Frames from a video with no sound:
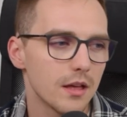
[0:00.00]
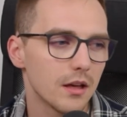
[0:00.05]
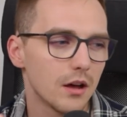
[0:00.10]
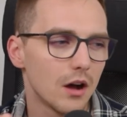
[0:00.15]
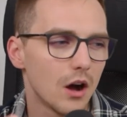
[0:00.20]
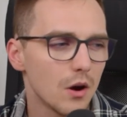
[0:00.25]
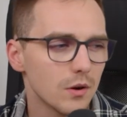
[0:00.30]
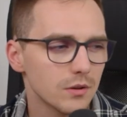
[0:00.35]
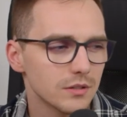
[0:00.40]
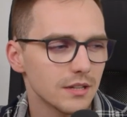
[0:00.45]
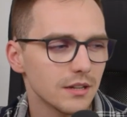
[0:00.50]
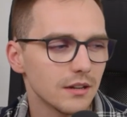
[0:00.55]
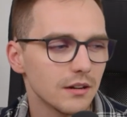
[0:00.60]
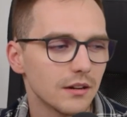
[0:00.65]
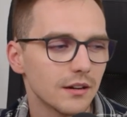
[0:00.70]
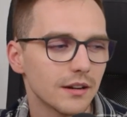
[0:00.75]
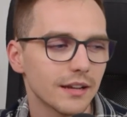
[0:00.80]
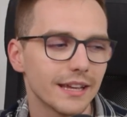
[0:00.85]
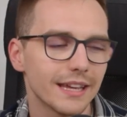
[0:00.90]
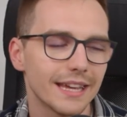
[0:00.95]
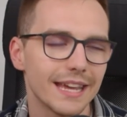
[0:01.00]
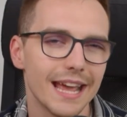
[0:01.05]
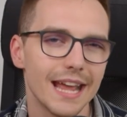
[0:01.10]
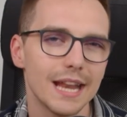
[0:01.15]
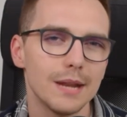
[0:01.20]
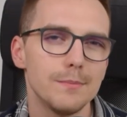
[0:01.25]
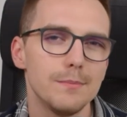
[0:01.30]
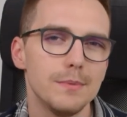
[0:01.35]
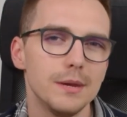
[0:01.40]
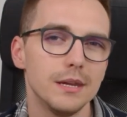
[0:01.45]
HostGator
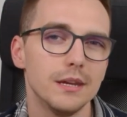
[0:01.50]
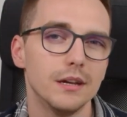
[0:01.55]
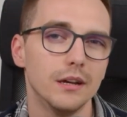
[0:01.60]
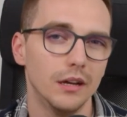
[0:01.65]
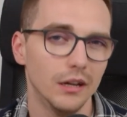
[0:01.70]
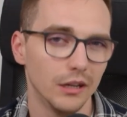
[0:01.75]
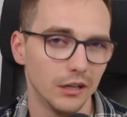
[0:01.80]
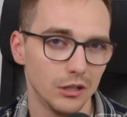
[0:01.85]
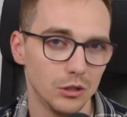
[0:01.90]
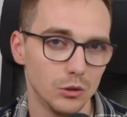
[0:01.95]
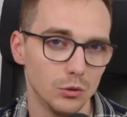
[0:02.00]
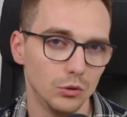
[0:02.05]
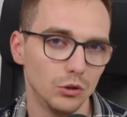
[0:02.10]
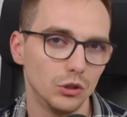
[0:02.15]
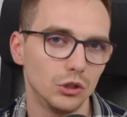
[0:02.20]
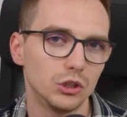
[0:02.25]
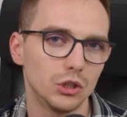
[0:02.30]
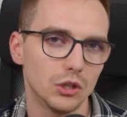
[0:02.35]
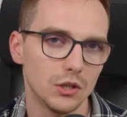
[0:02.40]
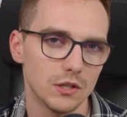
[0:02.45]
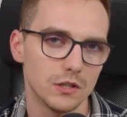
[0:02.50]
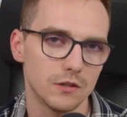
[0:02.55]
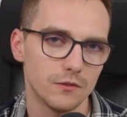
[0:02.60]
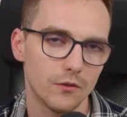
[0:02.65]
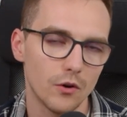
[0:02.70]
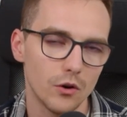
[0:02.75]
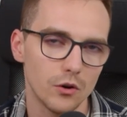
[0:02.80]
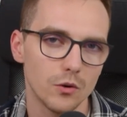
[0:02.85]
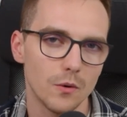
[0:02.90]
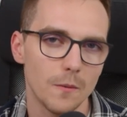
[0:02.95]
can be a good choice
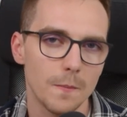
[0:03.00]
for you.